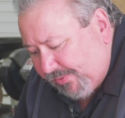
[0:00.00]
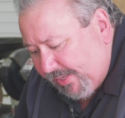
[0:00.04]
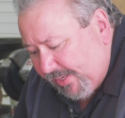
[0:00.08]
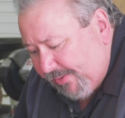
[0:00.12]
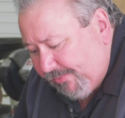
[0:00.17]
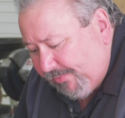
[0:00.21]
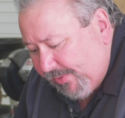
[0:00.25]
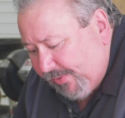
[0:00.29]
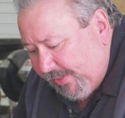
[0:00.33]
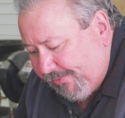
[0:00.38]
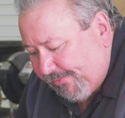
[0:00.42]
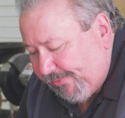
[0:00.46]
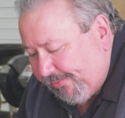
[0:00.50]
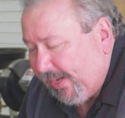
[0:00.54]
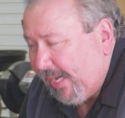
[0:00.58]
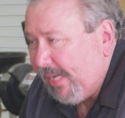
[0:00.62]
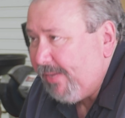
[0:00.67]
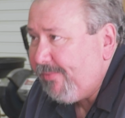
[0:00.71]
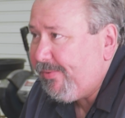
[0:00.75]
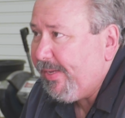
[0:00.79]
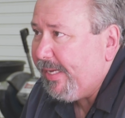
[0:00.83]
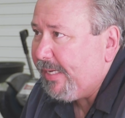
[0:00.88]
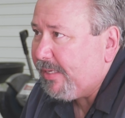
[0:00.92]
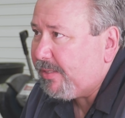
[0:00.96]
and
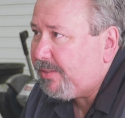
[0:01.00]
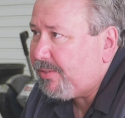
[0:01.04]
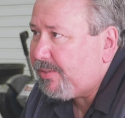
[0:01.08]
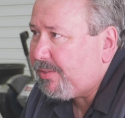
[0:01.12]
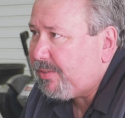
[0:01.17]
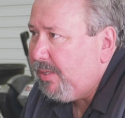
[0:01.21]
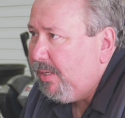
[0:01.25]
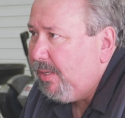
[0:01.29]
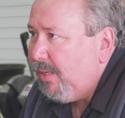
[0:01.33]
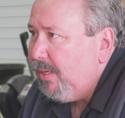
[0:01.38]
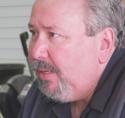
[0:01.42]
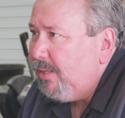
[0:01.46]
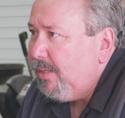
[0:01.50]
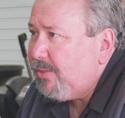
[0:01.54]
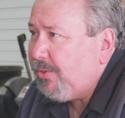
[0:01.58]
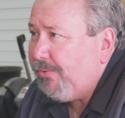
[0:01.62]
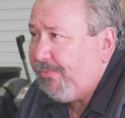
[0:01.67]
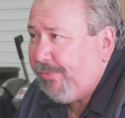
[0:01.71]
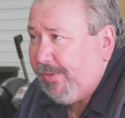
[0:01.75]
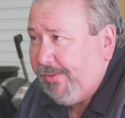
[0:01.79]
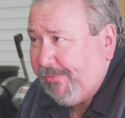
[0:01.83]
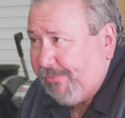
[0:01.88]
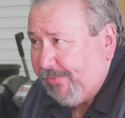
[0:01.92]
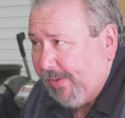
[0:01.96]
V5X.
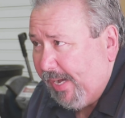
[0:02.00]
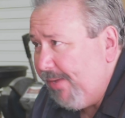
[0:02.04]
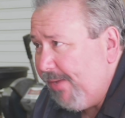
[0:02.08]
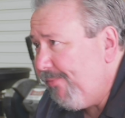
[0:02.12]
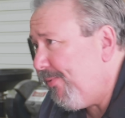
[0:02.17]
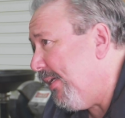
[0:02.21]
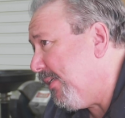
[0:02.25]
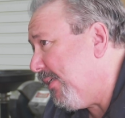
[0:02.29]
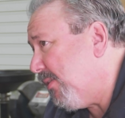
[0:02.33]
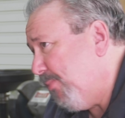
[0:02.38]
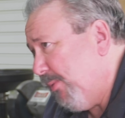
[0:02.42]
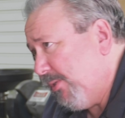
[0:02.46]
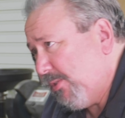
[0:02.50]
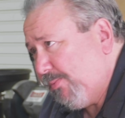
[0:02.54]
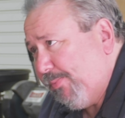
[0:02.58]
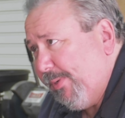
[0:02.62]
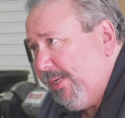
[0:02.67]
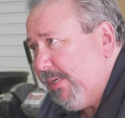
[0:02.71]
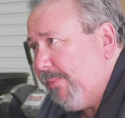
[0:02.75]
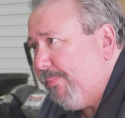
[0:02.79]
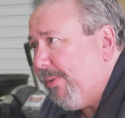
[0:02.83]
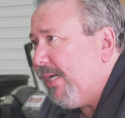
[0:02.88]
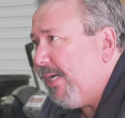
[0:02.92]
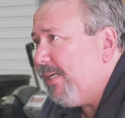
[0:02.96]
So V5X must
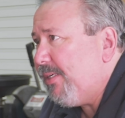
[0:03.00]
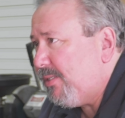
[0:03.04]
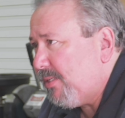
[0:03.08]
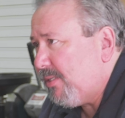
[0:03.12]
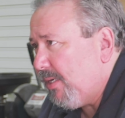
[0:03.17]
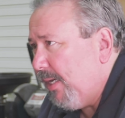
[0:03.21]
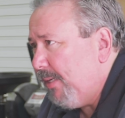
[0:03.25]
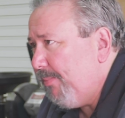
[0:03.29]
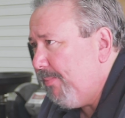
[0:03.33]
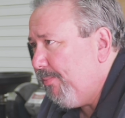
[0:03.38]
be the body side